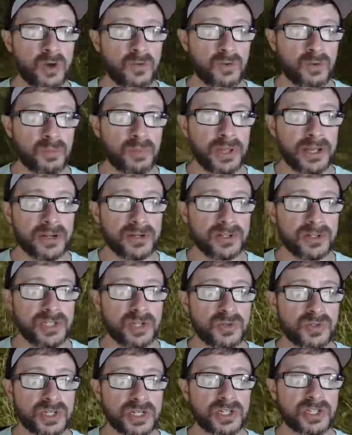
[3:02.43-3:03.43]
over players
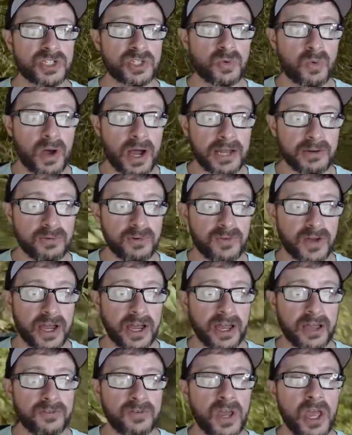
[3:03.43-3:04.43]
using Squad
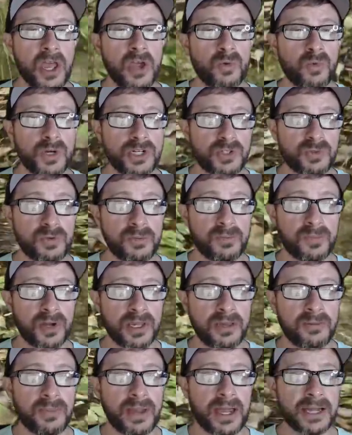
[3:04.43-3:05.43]
Revive, which we're
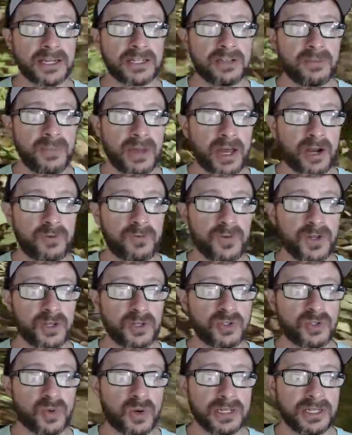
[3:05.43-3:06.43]
bringing back to
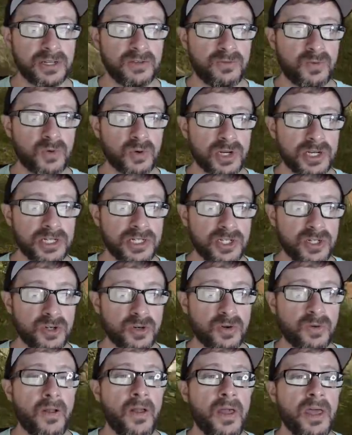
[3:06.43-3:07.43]
Battlefield
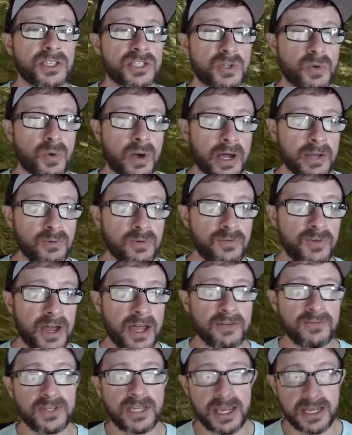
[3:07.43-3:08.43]
2042. Squad
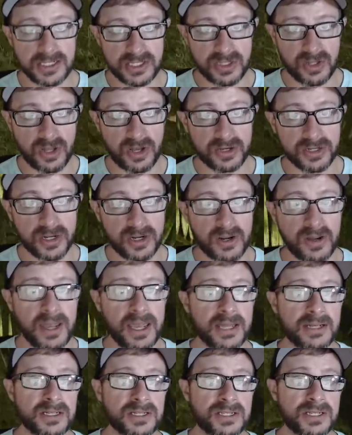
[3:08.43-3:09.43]
Revive takes longer
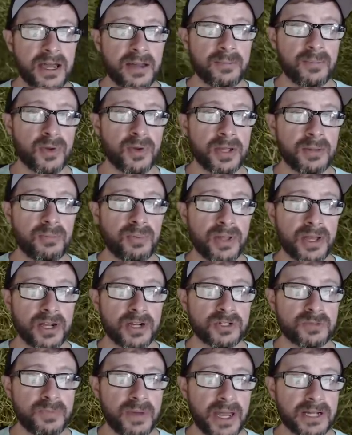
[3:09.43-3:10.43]
and does not bring
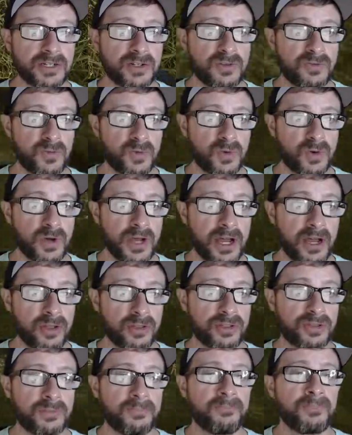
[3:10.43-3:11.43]
players back to full
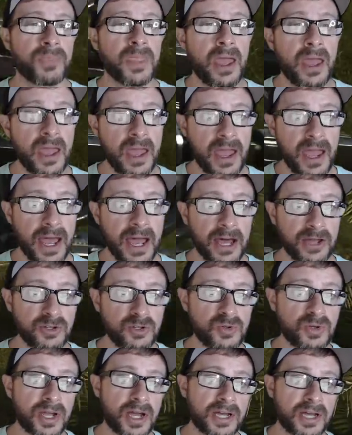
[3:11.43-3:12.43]
health. How
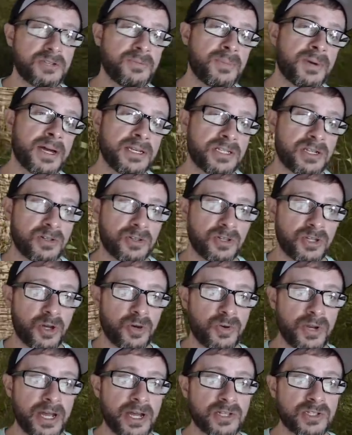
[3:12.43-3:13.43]
do customized
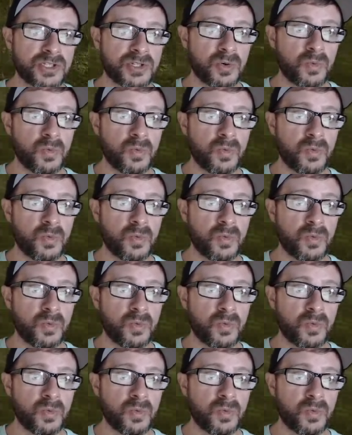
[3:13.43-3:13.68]
loadouts